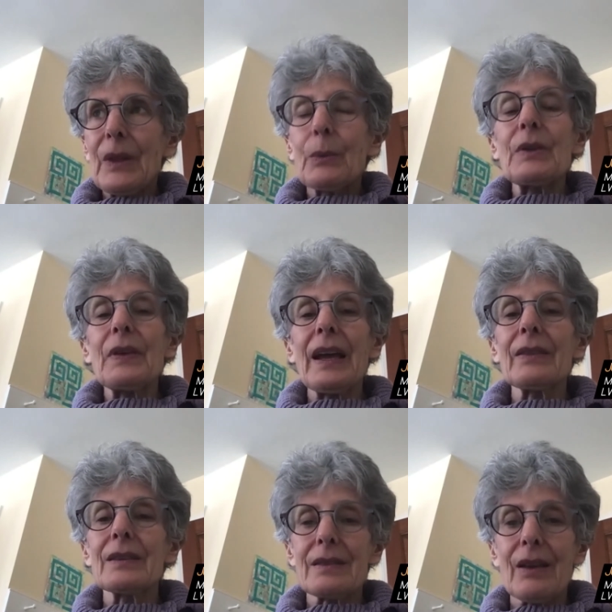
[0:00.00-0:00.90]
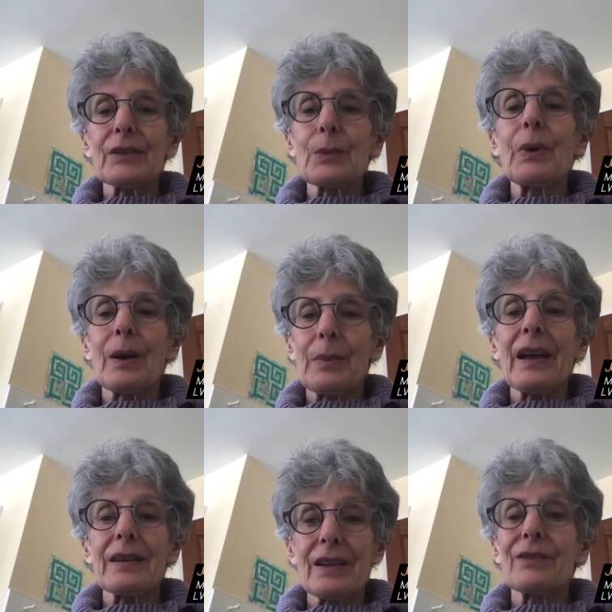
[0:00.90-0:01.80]
we've had this health department
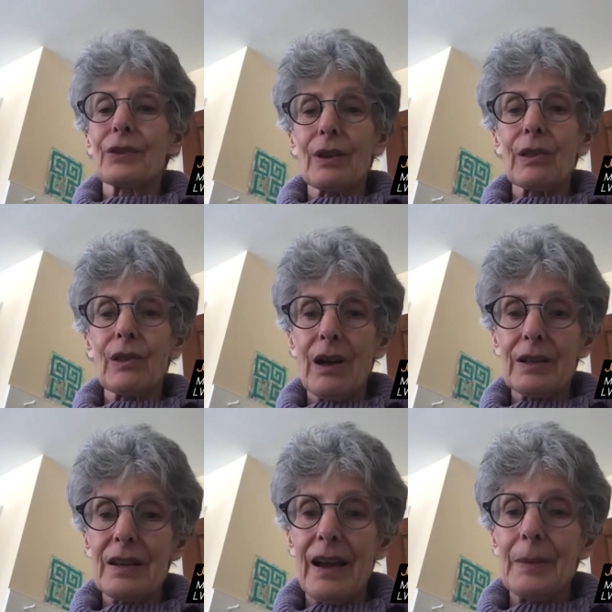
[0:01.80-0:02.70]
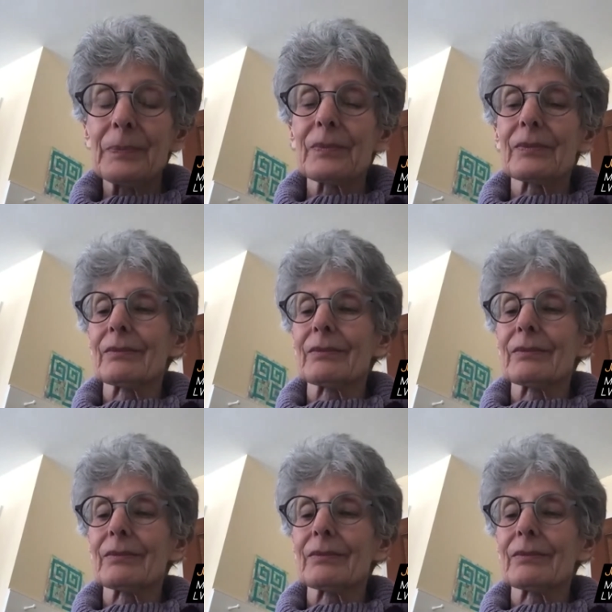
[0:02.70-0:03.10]
idea for a long time.